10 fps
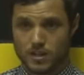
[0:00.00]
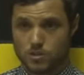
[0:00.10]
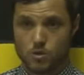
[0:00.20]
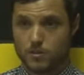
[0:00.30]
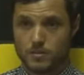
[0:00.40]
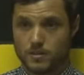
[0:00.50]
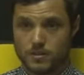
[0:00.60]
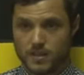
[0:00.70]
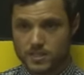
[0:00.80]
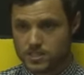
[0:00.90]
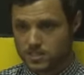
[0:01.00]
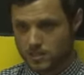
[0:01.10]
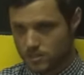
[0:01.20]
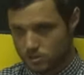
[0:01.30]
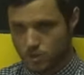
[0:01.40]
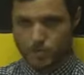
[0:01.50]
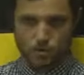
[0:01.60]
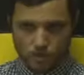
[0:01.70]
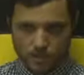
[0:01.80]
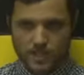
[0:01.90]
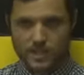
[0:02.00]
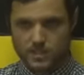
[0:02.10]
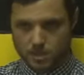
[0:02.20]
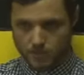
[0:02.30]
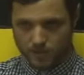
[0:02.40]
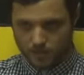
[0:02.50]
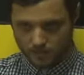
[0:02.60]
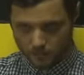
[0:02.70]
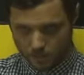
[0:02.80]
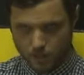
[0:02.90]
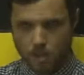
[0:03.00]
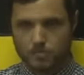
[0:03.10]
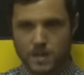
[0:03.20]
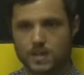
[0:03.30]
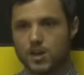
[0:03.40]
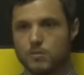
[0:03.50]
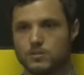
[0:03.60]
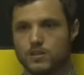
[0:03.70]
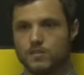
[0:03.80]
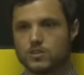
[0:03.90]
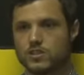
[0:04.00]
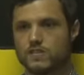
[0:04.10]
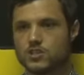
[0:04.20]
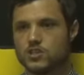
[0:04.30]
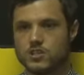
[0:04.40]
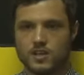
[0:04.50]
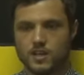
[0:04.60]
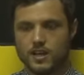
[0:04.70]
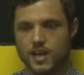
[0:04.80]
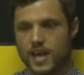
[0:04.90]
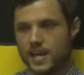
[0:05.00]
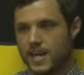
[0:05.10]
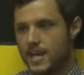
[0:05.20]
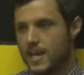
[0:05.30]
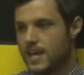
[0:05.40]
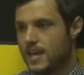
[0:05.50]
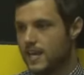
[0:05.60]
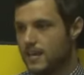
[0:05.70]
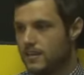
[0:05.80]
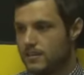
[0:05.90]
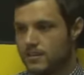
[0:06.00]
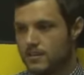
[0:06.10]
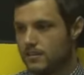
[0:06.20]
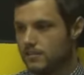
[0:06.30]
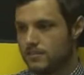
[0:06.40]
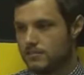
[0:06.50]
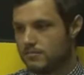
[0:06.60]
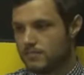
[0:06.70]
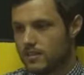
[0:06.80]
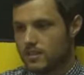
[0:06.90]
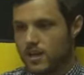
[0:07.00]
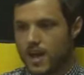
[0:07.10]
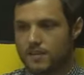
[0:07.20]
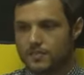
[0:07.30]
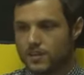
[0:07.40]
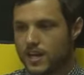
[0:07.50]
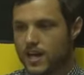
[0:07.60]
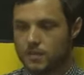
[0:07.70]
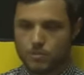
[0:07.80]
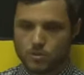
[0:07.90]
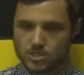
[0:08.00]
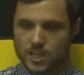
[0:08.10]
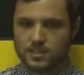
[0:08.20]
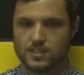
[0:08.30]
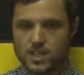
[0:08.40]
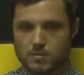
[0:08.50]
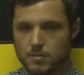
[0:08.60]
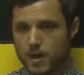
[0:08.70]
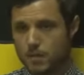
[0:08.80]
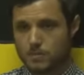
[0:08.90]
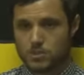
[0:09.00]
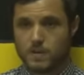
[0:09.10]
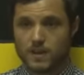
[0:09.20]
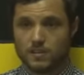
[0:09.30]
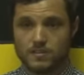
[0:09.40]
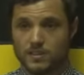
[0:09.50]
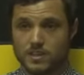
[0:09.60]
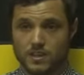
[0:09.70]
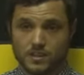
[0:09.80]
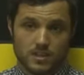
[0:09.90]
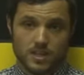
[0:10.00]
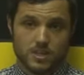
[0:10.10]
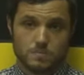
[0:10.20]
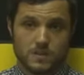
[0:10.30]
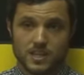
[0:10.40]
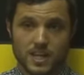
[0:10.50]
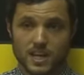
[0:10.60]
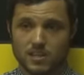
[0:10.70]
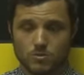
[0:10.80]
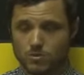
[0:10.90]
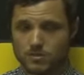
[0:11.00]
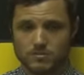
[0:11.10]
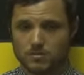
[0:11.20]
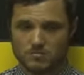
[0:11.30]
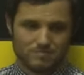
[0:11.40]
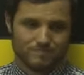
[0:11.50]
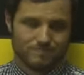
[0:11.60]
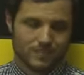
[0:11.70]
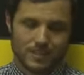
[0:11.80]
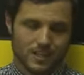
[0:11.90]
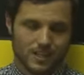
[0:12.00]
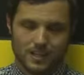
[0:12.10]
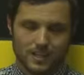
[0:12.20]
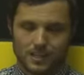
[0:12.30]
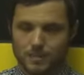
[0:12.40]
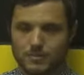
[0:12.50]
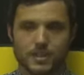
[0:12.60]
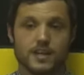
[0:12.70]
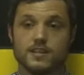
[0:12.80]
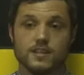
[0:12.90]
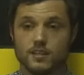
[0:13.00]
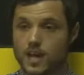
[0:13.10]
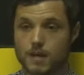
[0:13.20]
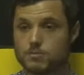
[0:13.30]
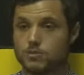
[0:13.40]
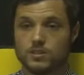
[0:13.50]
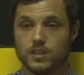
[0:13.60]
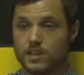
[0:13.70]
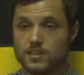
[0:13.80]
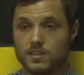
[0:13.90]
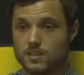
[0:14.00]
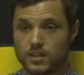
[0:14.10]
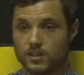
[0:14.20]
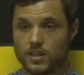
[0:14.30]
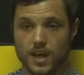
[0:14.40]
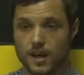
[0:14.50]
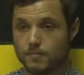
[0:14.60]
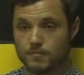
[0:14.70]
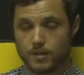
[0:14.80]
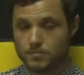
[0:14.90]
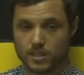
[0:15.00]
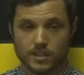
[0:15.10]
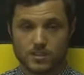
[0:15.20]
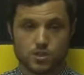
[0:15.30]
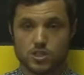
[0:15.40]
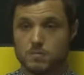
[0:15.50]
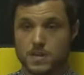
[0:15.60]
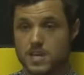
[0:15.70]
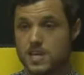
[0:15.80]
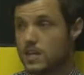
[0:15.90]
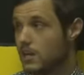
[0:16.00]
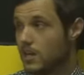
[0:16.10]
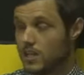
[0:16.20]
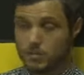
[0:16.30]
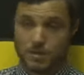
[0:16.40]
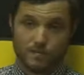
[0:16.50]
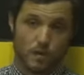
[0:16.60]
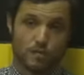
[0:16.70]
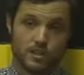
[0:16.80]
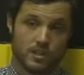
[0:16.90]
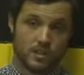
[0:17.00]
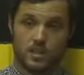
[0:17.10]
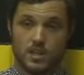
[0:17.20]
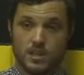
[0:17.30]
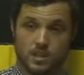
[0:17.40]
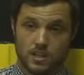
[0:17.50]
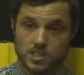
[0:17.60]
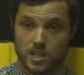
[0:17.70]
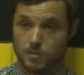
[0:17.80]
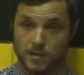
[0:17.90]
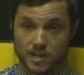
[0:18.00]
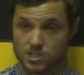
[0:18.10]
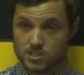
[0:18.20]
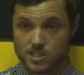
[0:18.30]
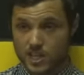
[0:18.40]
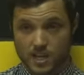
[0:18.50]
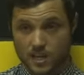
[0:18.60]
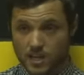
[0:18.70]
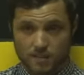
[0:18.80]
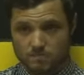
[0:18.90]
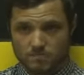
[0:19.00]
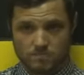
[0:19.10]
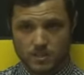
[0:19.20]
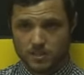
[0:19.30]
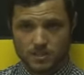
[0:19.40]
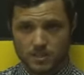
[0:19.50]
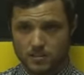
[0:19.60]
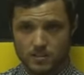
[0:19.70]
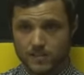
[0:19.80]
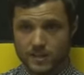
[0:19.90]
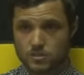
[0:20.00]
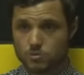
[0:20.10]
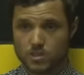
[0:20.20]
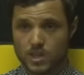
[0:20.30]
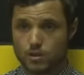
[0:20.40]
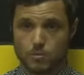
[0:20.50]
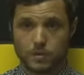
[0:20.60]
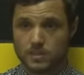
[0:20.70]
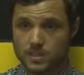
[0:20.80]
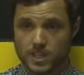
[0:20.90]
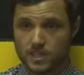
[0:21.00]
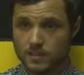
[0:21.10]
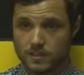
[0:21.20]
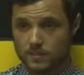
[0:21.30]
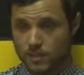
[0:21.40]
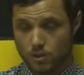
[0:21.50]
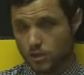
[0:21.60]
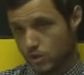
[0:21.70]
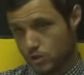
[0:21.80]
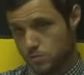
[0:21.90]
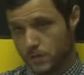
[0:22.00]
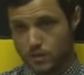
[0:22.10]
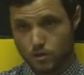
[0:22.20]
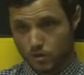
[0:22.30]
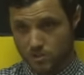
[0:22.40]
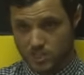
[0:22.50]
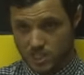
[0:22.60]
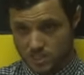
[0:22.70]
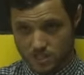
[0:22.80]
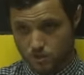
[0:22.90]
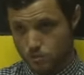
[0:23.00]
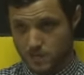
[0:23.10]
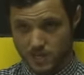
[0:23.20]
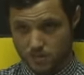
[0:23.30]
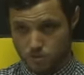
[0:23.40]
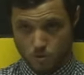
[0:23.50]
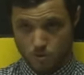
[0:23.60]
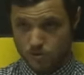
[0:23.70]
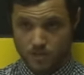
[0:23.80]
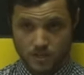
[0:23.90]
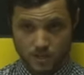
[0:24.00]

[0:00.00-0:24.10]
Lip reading: it's not about you today, it's about the club making it up to the First Division. And after that, the boys started to see a wee bit of perspective, and it's been great, you know. I'm delighted, absolutely delighted, I really am. I'm delighted just to be here, to be involved in the celebrations today. I mean, the fans don't care who played today. They look at who's played throughout the season and who's been in the squad,